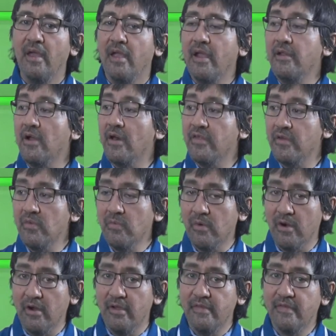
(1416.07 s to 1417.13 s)
In other
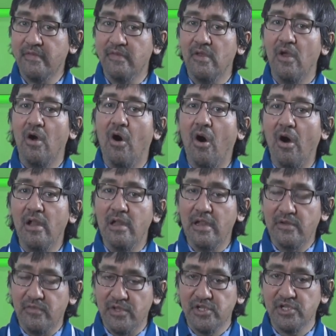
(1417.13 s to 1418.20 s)
words, all
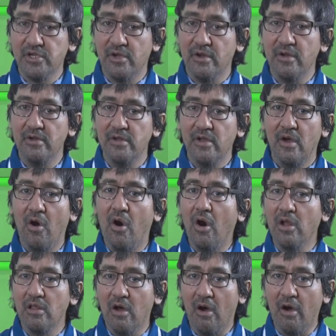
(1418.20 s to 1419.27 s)
literature,
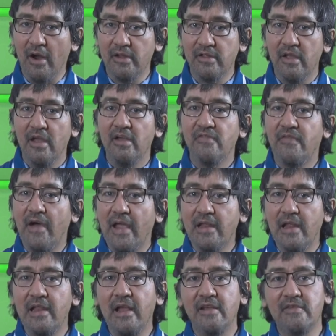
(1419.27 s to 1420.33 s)
all art,
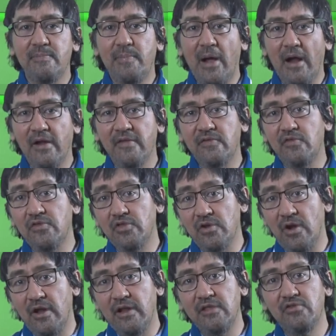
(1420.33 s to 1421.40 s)
finally aspires to
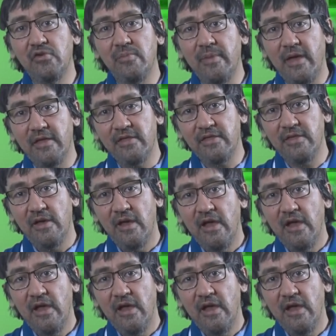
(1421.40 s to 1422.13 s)
turn into myth,